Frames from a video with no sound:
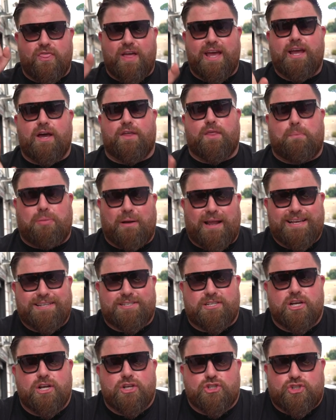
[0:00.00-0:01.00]
They are the
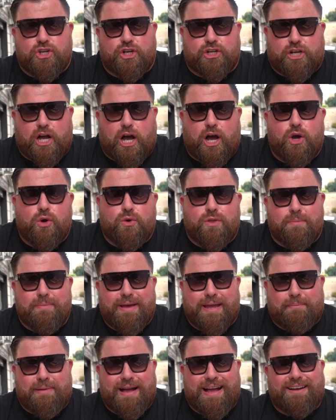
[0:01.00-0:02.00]
place to go, The
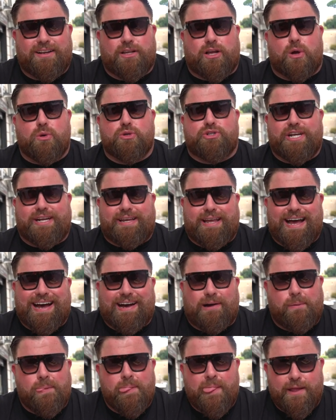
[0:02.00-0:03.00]
Meat Man. Go and check it
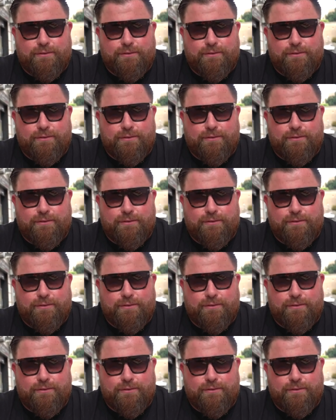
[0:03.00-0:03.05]
out.